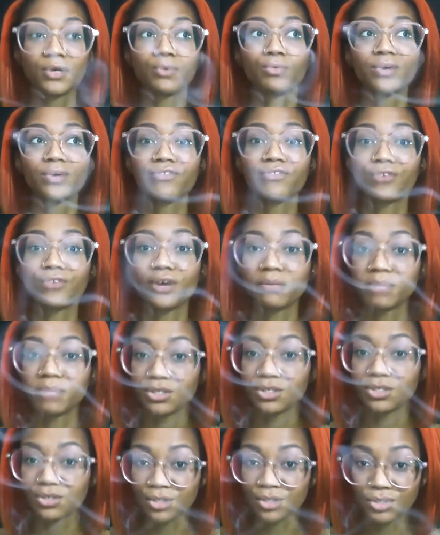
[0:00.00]

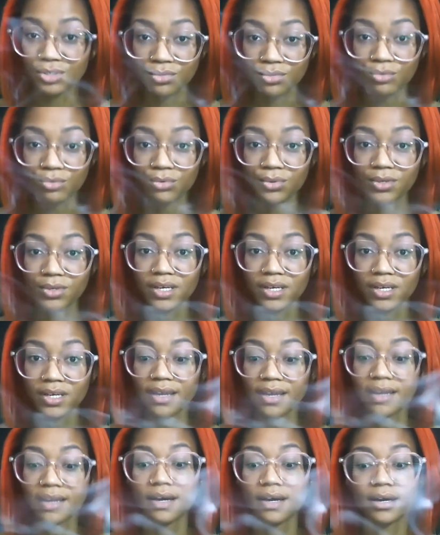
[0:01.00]
reframing your story,
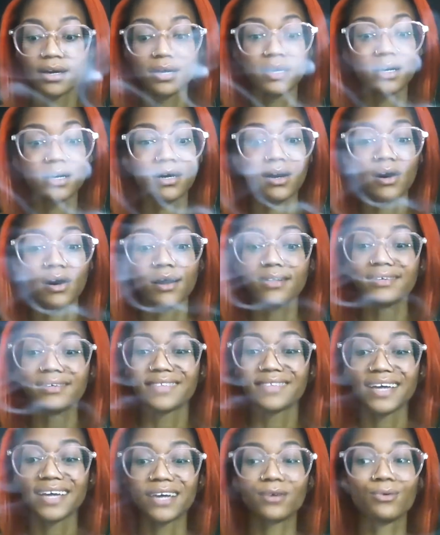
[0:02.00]
uh, all of
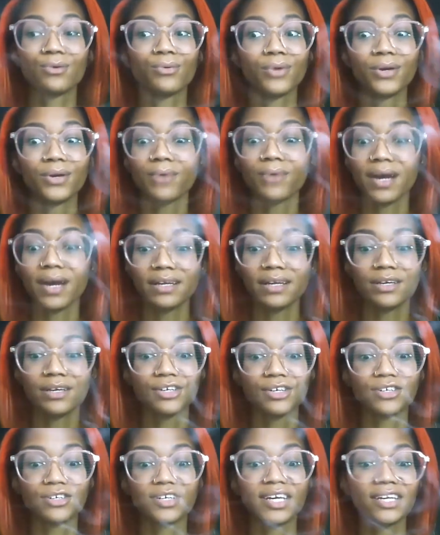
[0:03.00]
that, rewriting
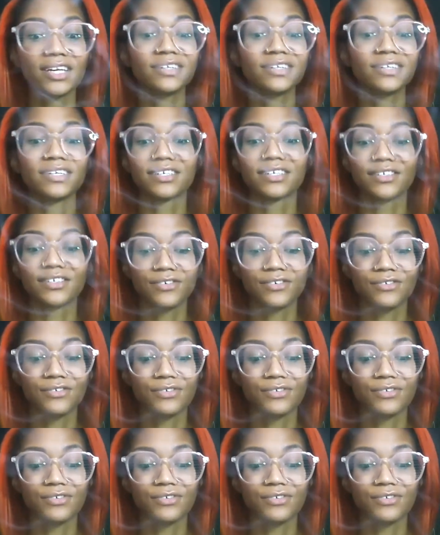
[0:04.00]
your narrative